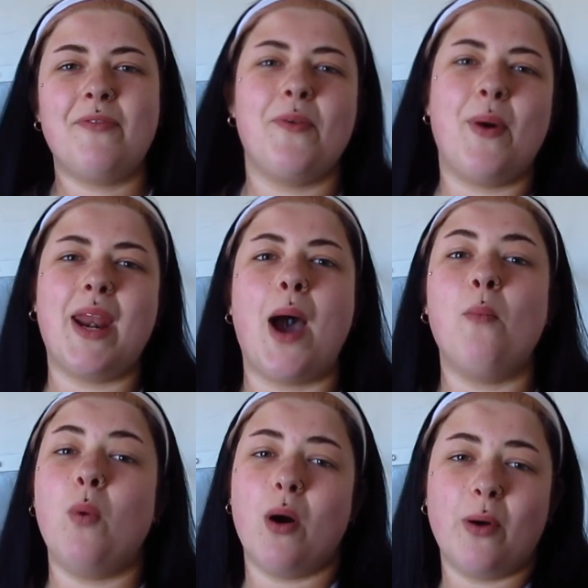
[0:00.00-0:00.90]
everyone,
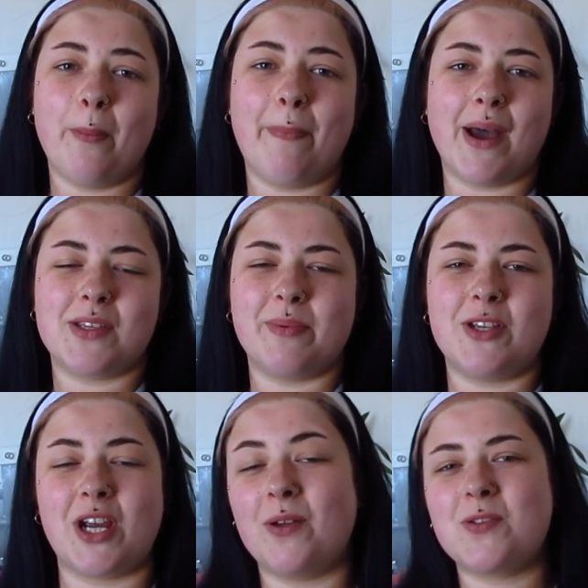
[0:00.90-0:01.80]
and welcome back to my
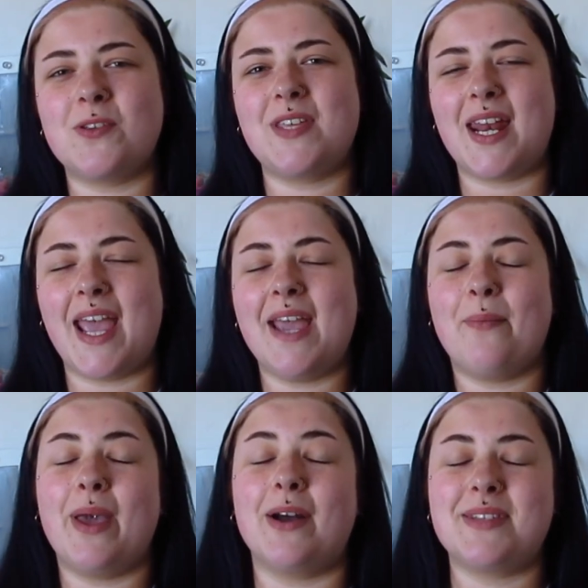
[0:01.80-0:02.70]
channel. So today
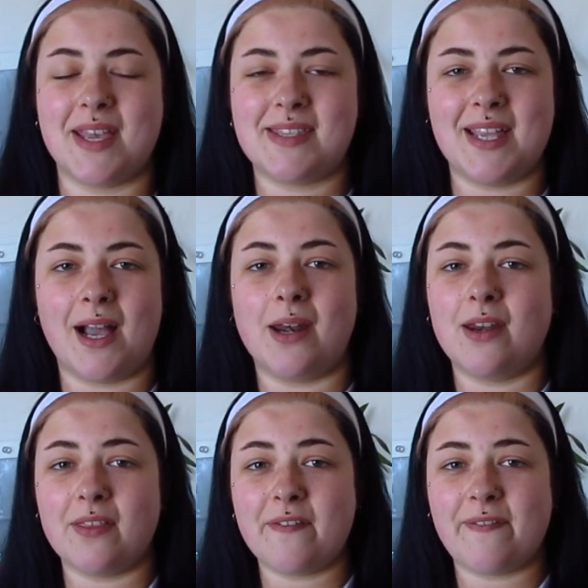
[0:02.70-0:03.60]
we are testing
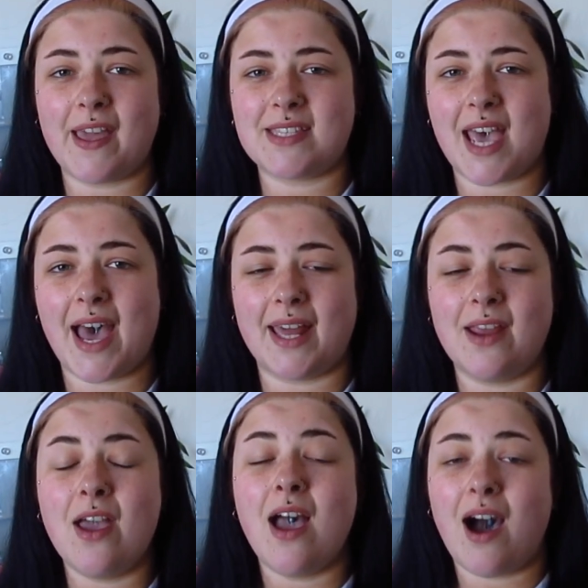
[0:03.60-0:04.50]
another fake tan.
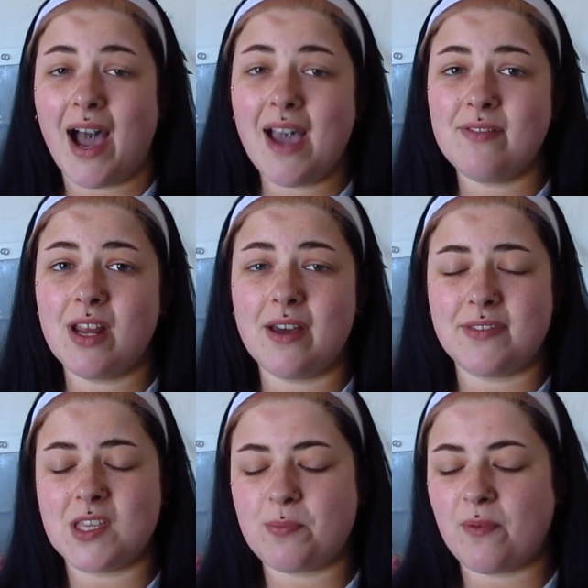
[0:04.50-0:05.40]
I haven't heard
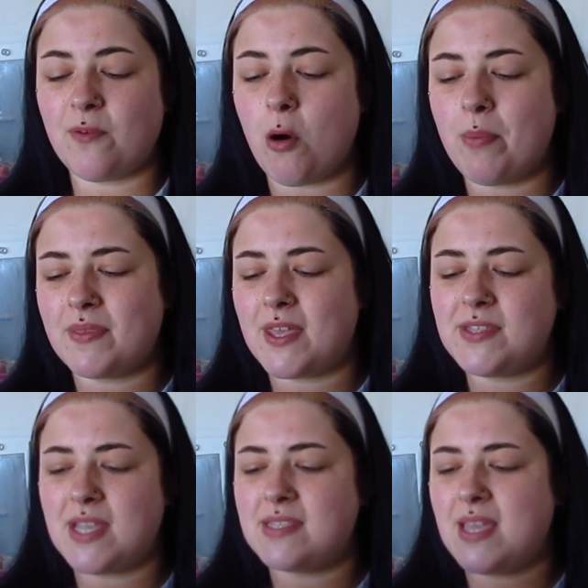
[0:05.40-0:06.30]
this before, but
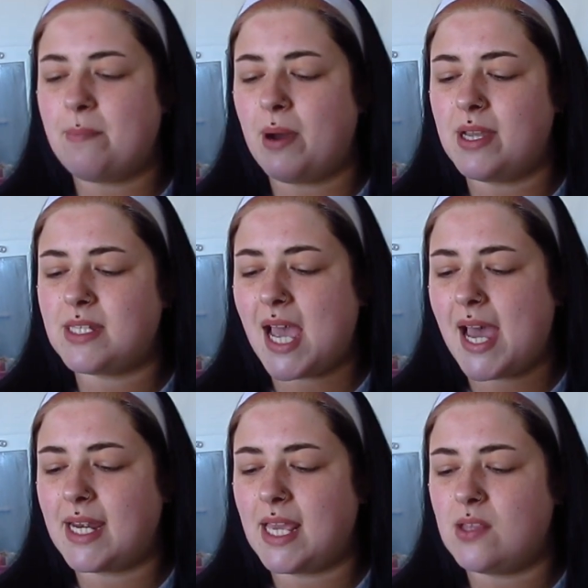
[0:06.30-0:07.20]
this is the
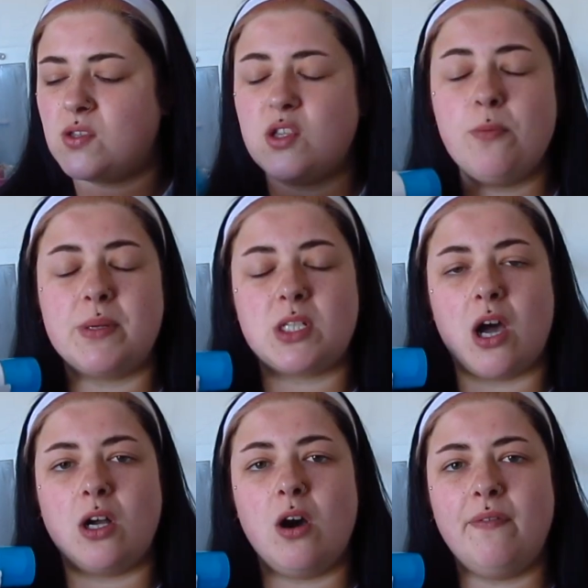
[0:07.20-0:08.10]
Mintan in super
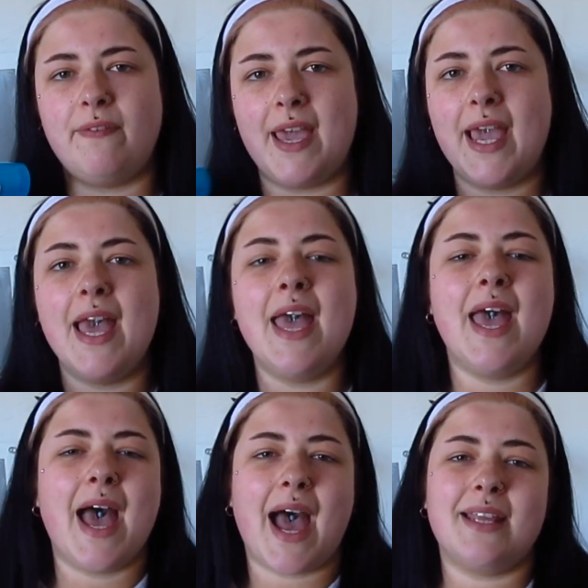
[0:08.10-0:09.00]
dark coffee.
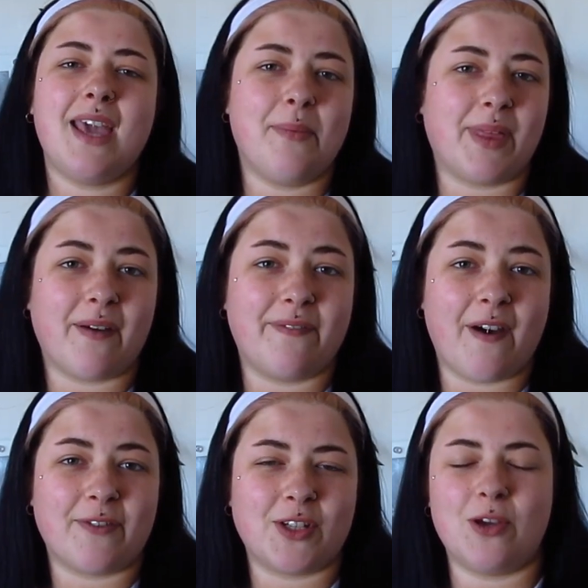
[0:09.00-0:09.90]
And yeah, without
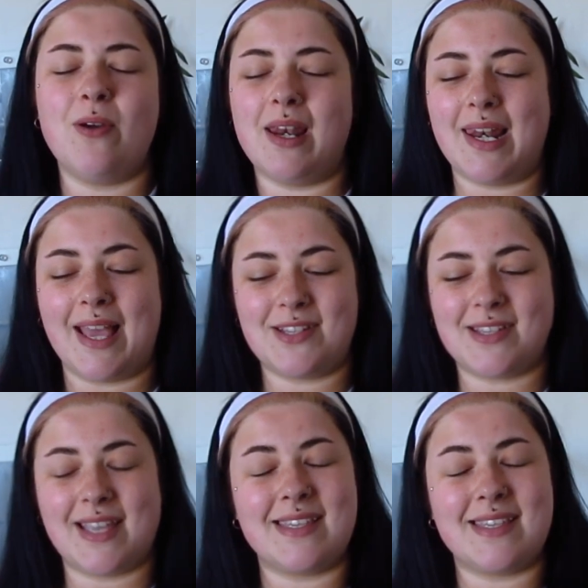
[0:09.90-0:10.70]
further ado, let's just get